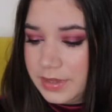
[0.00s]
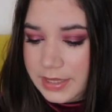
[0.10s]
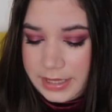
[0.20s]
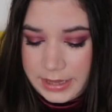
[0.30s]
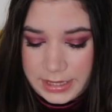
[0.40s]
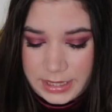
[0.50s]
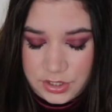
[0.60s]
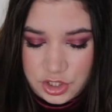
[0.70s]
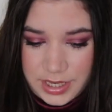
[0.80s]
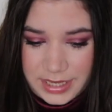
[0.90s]
in
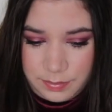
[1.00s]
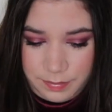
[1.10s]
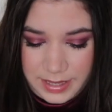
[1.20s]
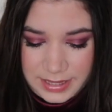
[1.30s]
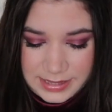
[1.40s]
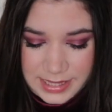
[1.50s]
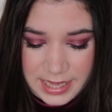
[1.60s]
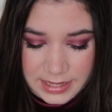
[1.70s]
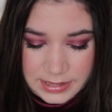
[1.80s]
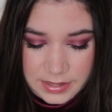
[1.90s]
the shade Pink
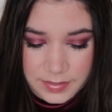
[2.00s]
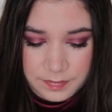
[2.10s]
Sand.